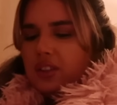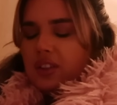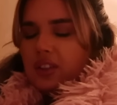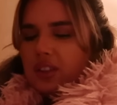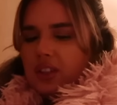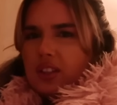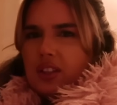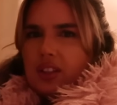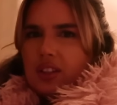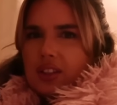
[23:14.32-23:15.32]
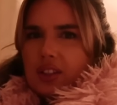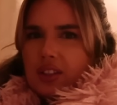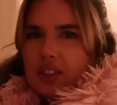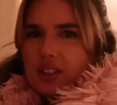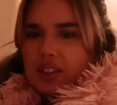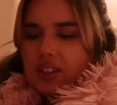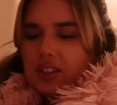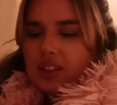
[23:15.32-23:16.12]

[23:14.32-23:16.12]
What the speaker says: No one is speaking in this clip.